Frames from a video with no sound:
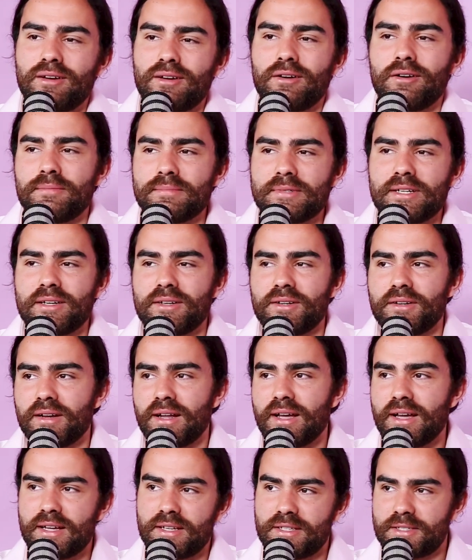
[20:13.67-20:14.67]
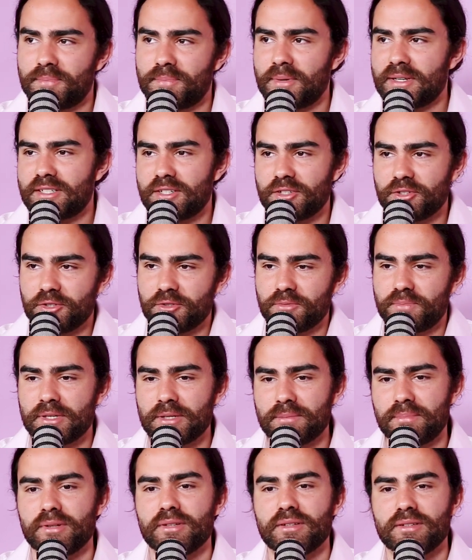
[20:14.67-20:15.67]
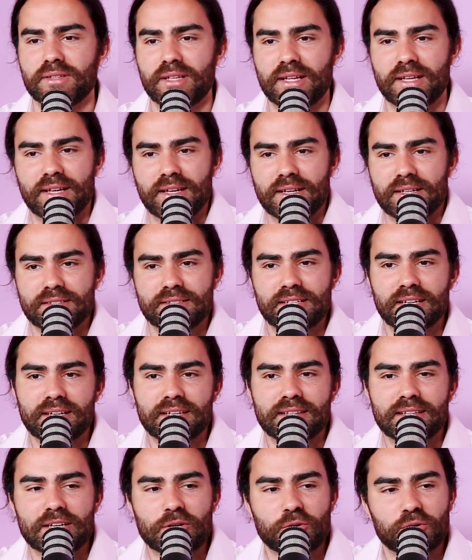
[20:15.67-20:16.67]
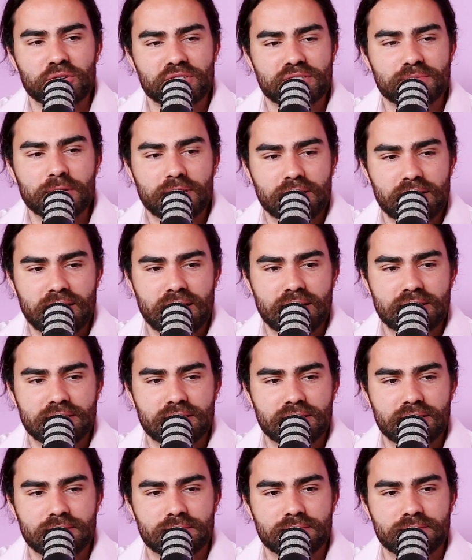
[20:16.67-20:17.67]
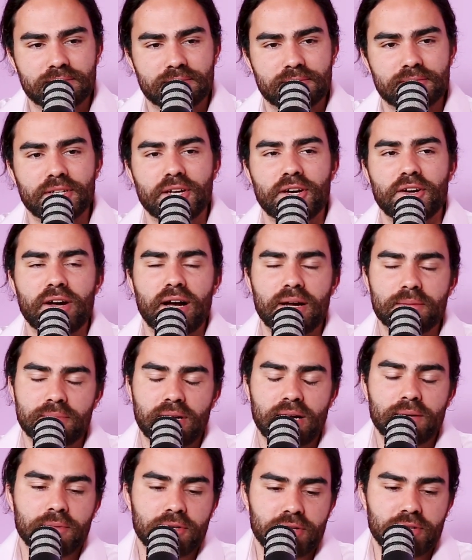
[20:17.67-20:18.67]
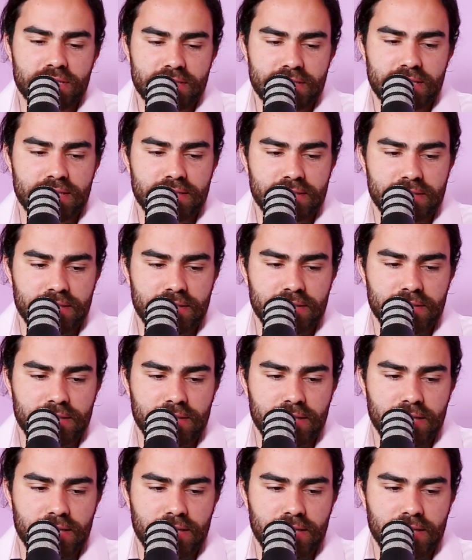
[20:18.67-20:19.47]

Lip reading: Calm down. Especially you people taking that horse medication. No, I'm only teasing.